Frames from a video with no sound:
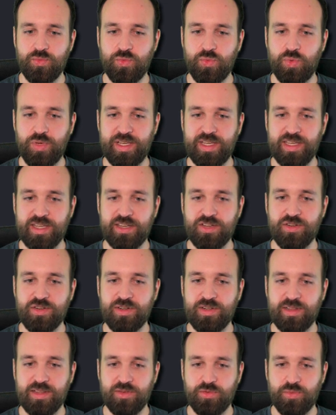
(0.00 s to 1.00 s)
we can
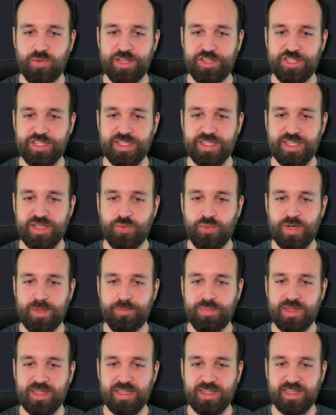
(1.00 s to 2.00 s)
call register web
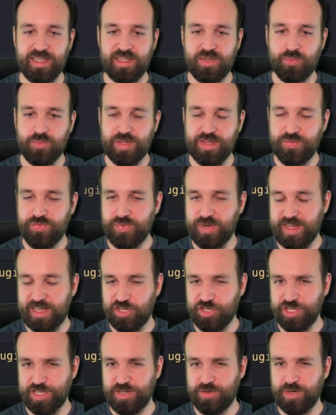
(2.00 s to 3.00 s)
plugin with a file
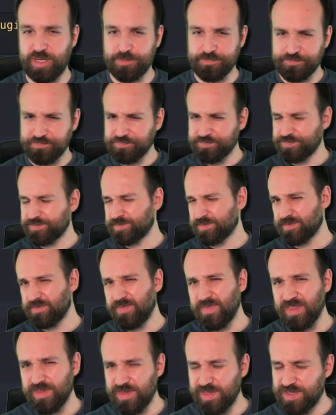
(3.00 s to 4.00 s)
sharer.
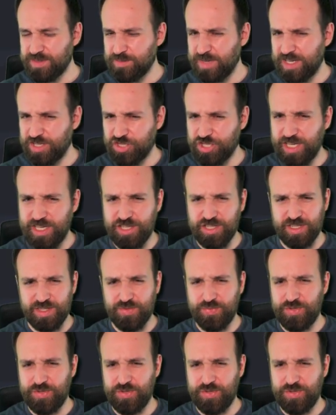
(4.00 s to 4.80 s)
This might change in the